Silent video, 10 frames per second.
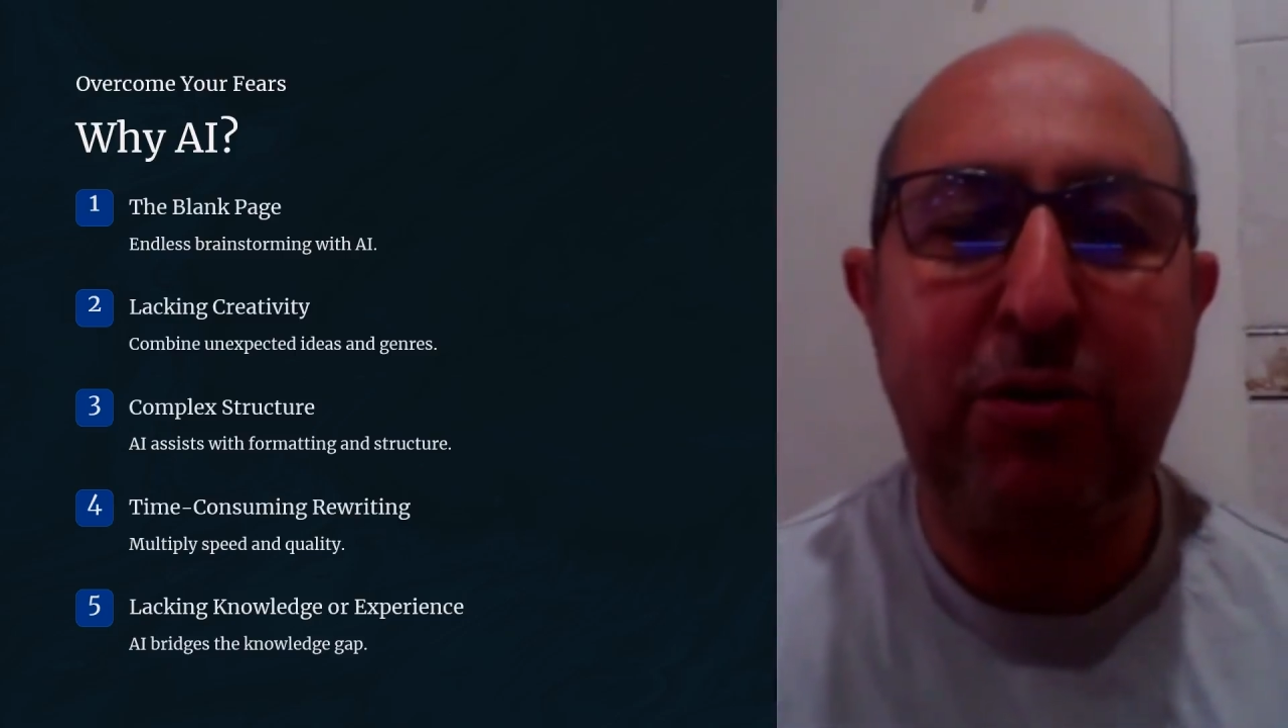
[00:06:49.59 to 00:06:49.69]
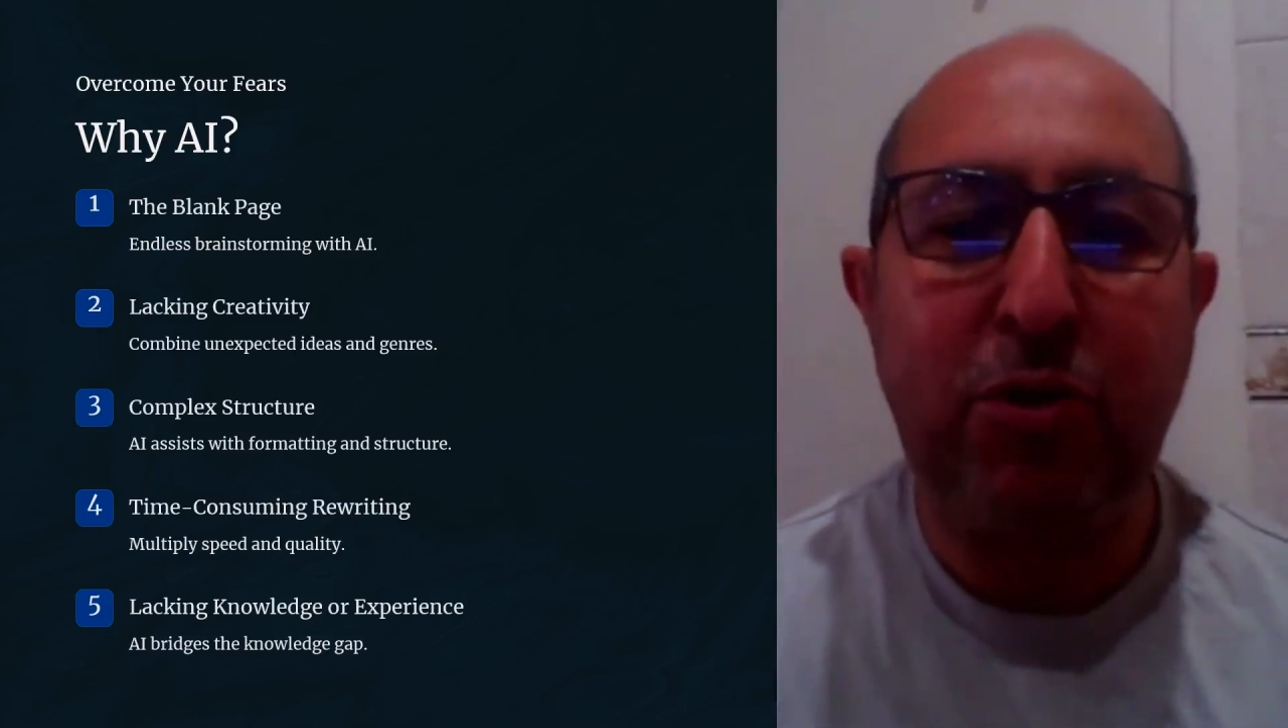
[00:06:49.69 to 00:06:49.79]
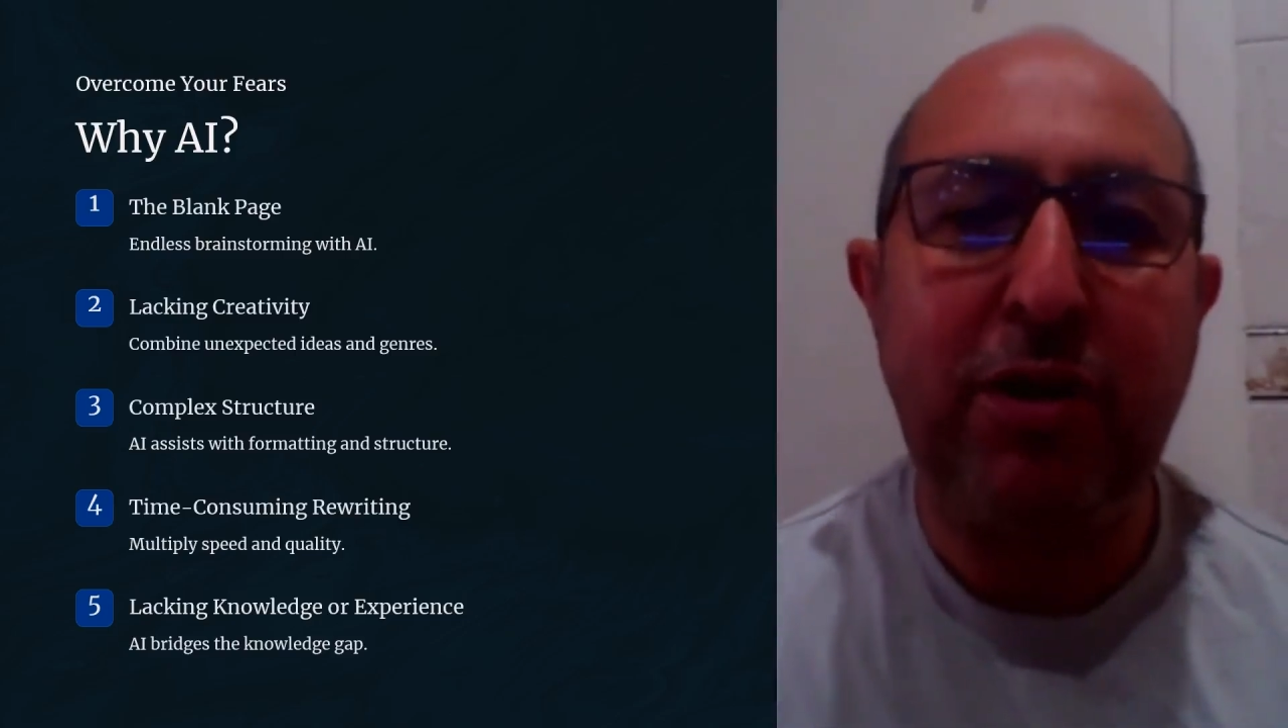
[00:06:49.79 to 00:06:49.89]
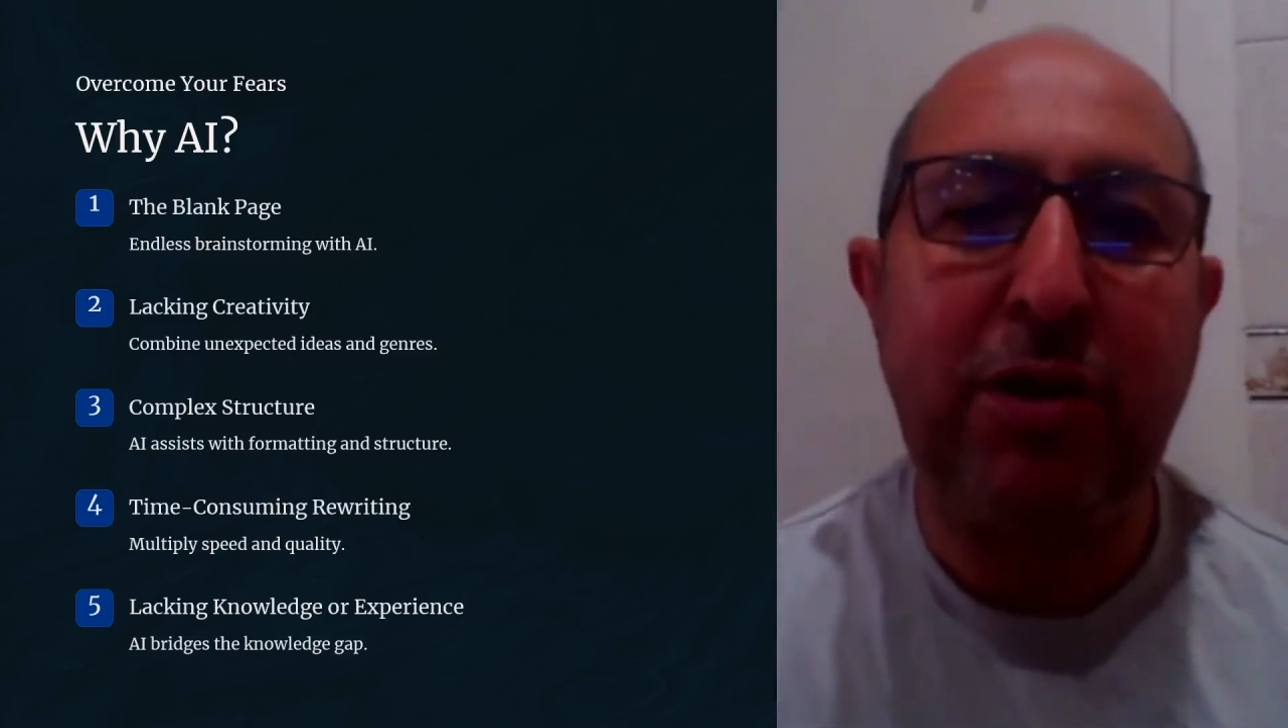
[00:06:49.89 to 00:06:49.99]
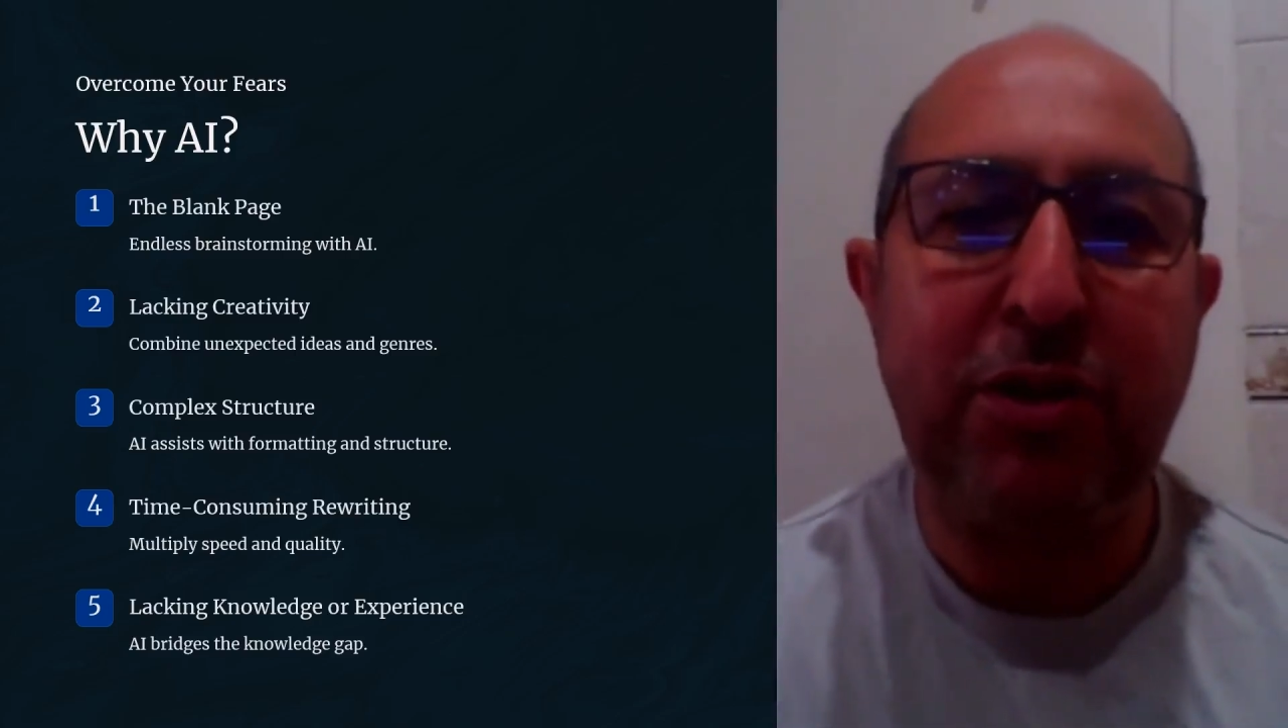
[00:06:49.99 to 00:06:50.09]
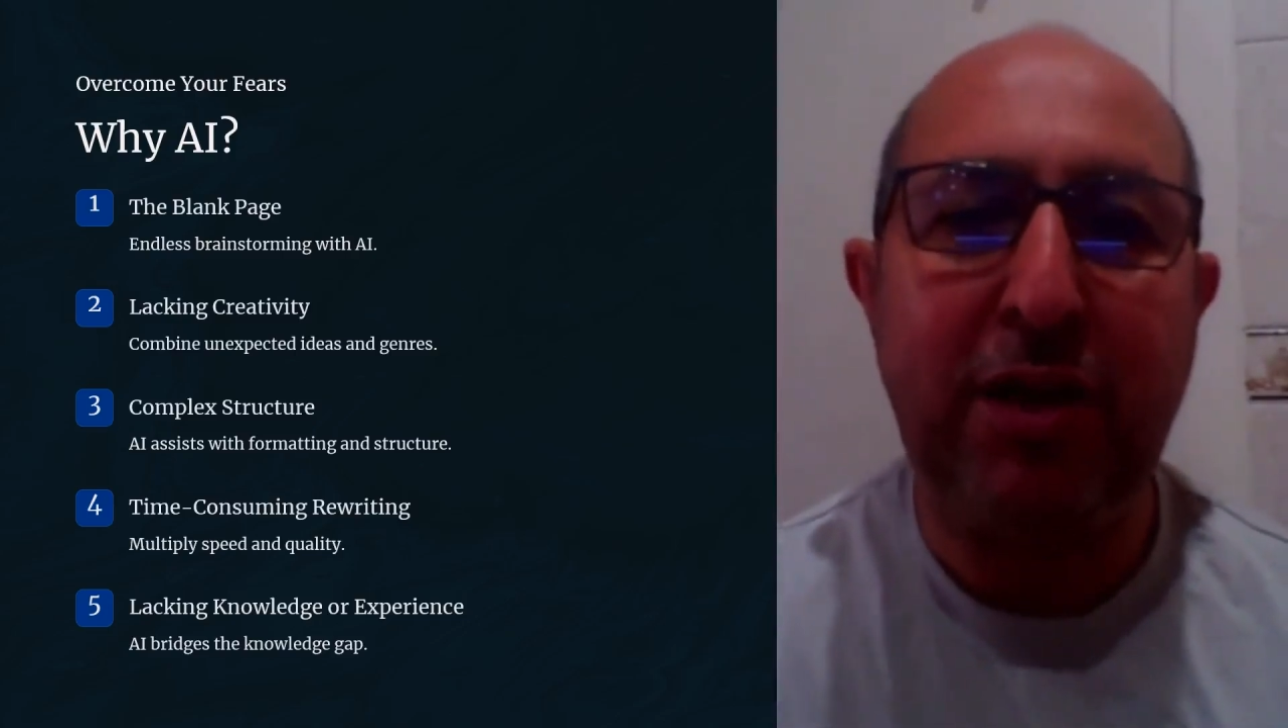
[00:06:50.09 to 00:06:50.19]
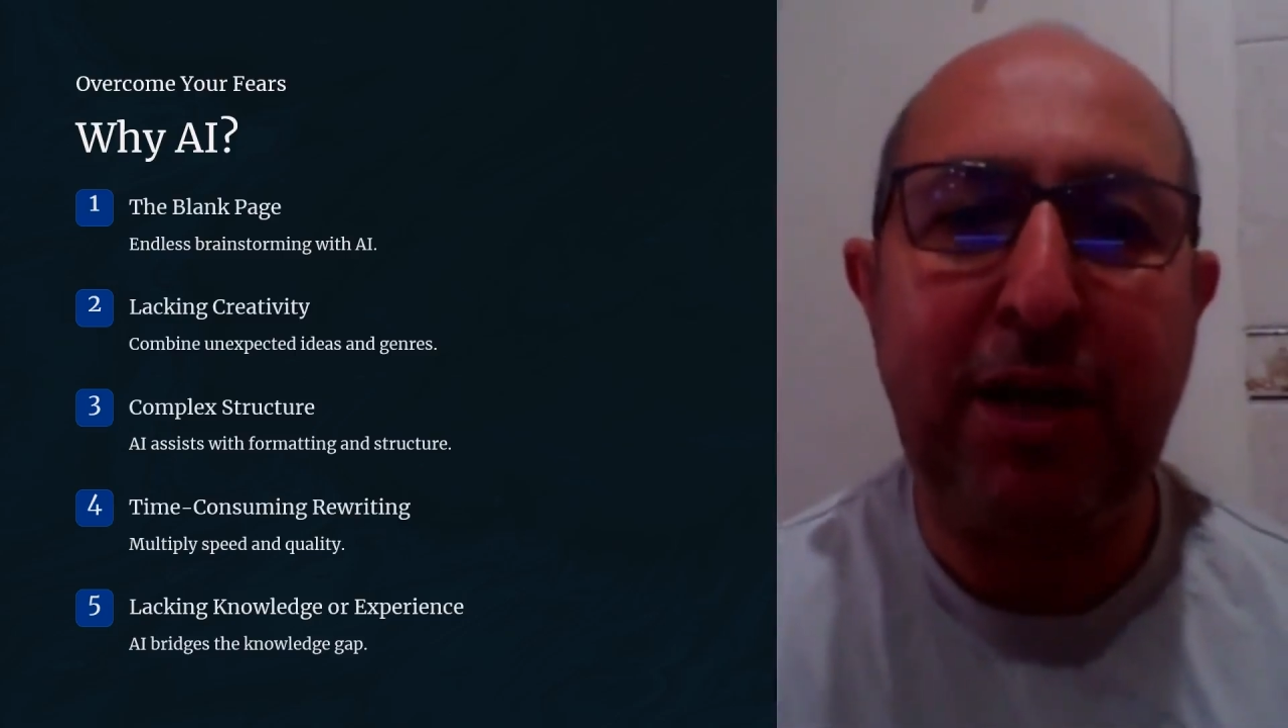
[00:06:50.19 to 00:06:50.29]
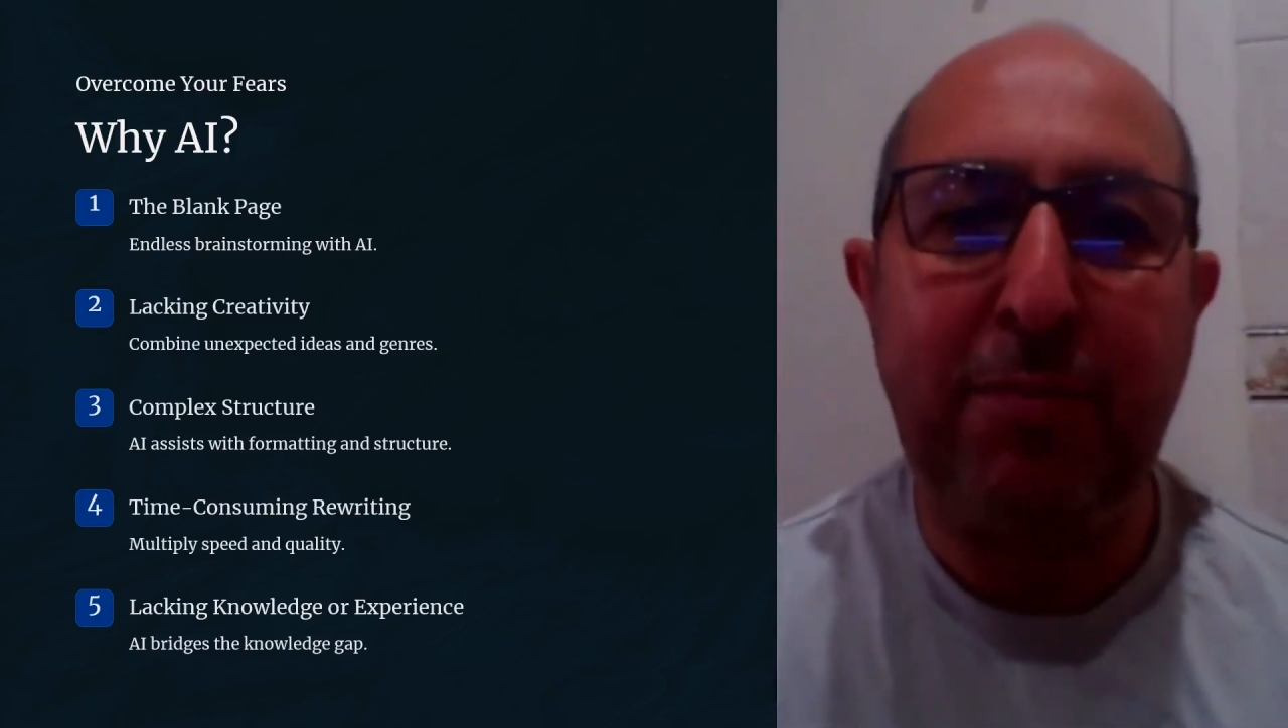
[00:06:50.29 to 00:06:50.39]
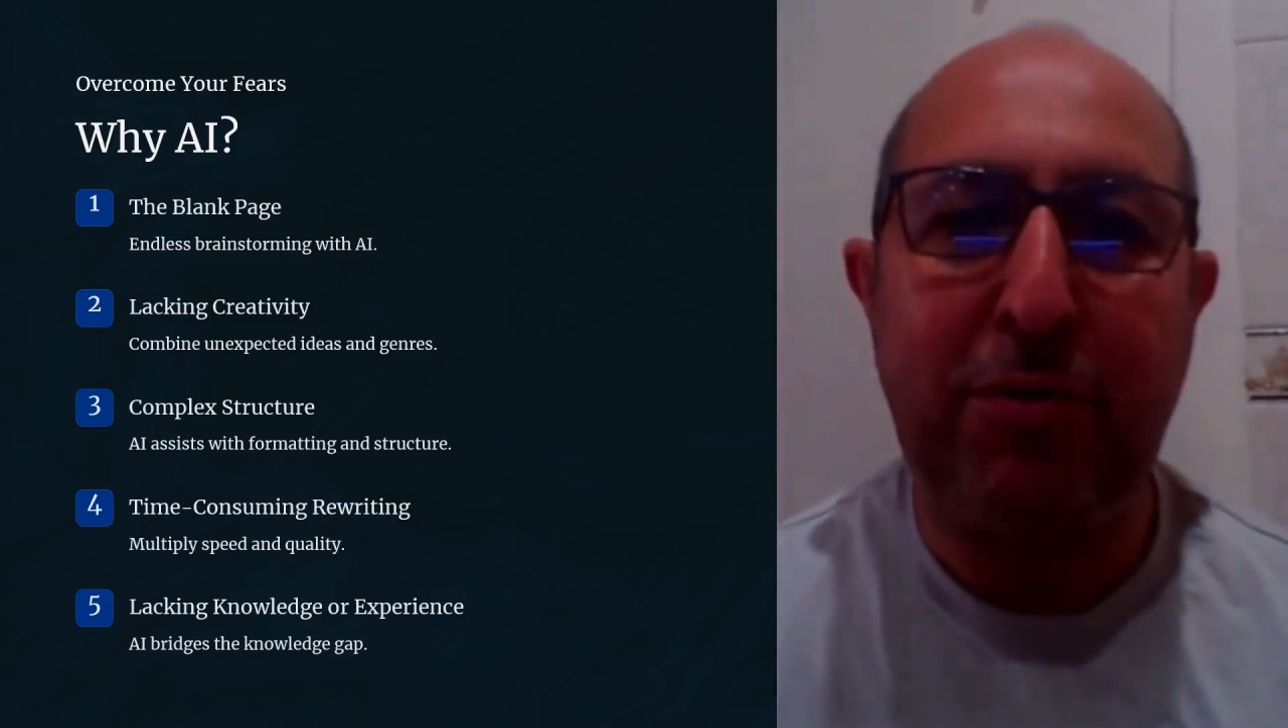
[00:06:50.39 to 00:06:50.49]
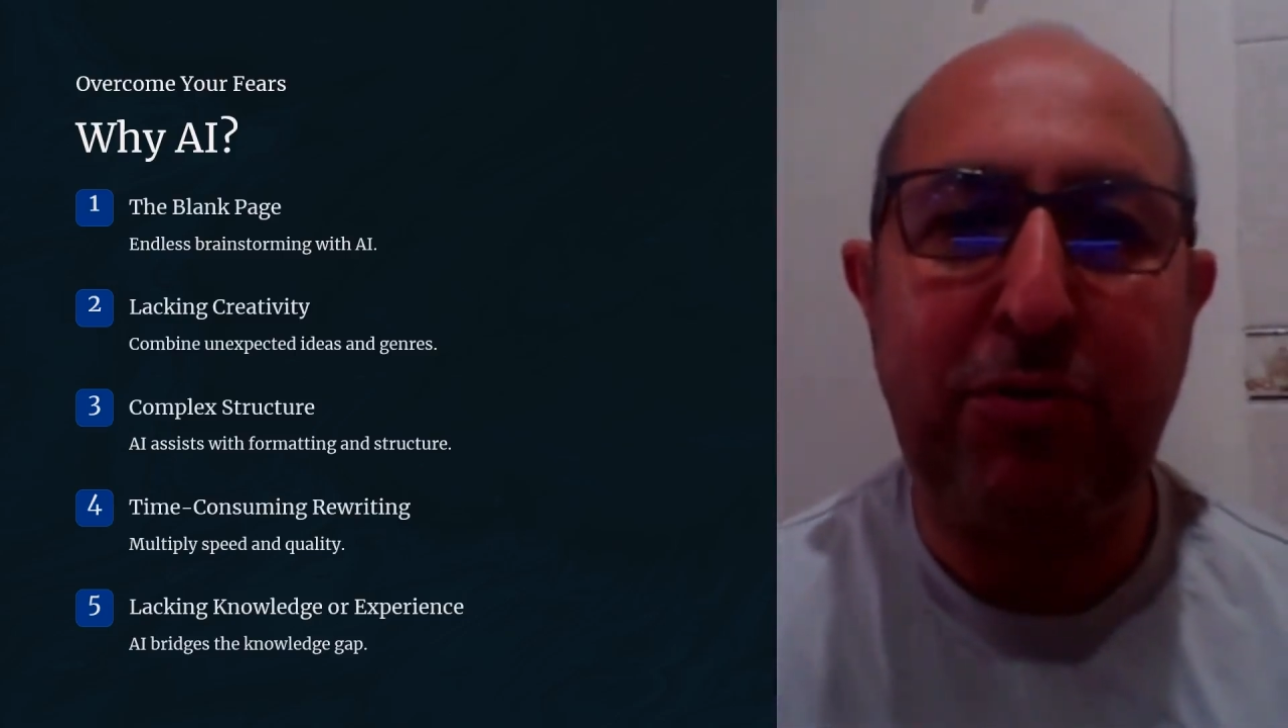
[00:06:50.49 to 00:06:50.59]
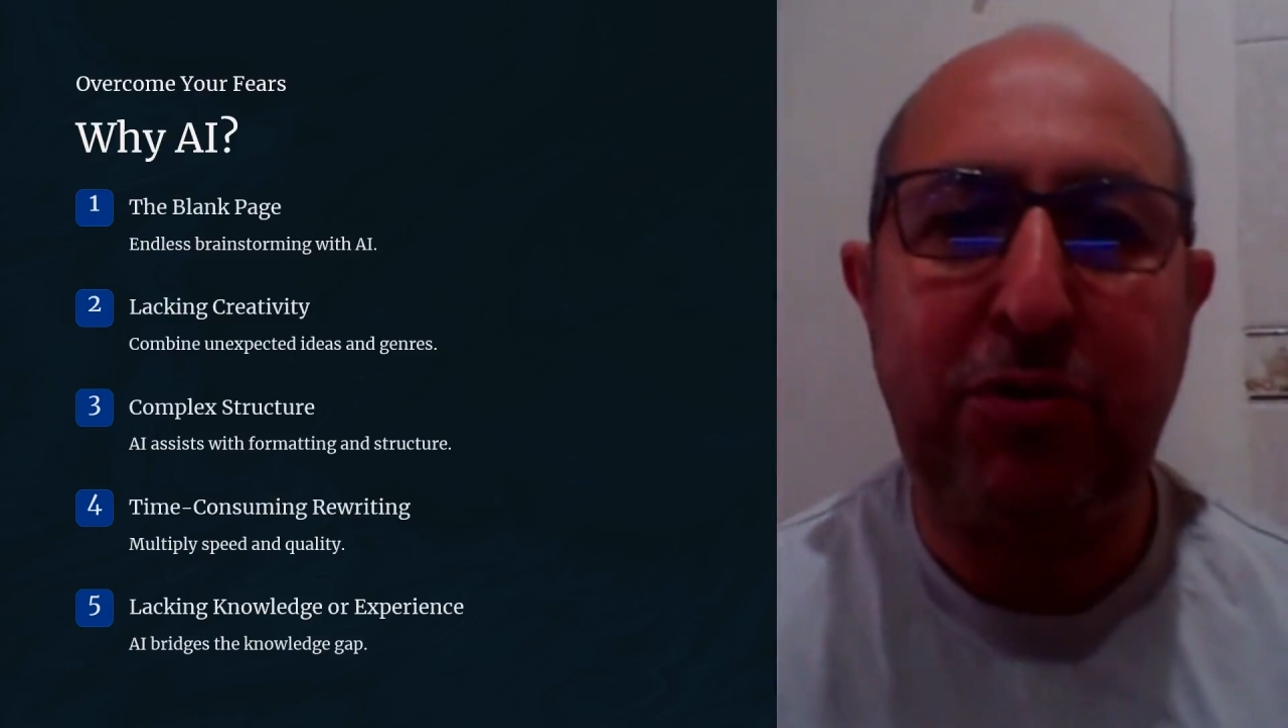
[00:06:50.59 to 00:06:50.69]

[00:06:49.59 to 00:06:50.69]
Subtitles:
knowledge gap to